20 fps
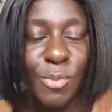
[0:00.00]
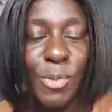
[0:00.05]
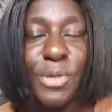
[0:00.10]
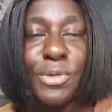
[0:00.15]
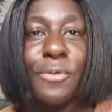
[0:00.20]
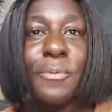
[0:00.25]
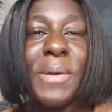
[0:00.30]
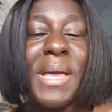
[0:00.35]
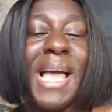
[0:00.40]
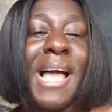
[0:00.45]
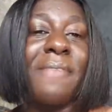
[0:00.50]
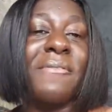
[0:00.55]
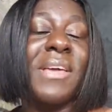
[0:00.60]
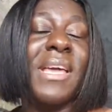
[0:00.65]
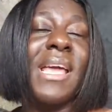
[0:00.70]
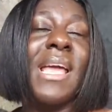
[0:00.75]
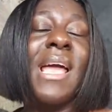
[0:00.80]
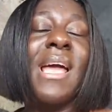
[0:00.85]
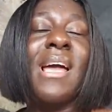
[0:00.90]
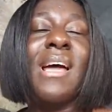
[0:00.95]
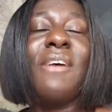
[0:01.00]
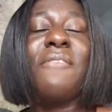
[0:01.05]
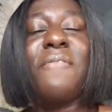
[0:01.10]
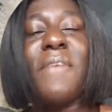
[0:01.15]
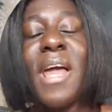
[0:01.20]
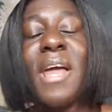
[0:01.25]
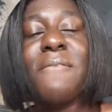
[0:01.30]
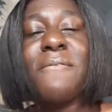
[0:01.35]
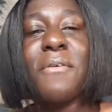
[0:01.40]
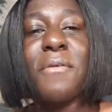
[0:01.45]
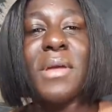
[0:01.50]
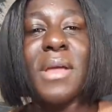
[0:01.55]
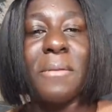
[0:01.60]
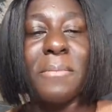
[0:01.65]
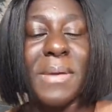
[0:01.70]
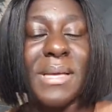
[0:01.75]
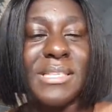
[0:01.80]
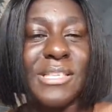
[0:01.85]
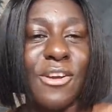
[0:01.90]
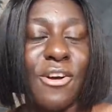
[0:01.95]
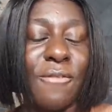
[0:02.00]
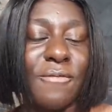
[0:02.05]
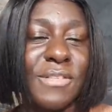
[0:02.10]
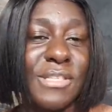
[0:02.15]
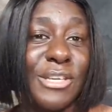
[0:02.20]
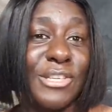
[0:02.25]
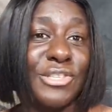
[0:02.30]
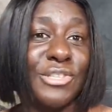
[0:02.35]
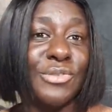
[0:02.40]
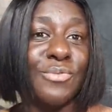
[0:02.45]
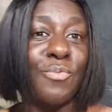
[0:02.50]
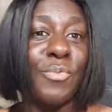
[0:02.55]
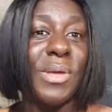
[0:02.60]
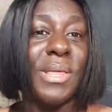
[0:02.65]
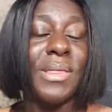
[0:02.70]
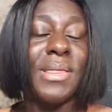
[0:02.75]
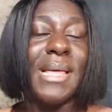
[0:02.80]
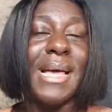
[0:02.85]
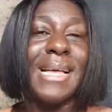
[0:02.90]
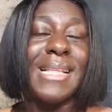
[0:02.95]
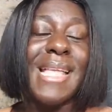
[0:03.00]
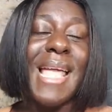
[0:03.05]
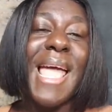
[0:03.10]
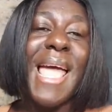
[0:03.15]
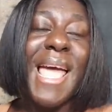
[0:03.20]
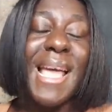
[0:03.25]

We're going to be having a very, very amazing conversation with an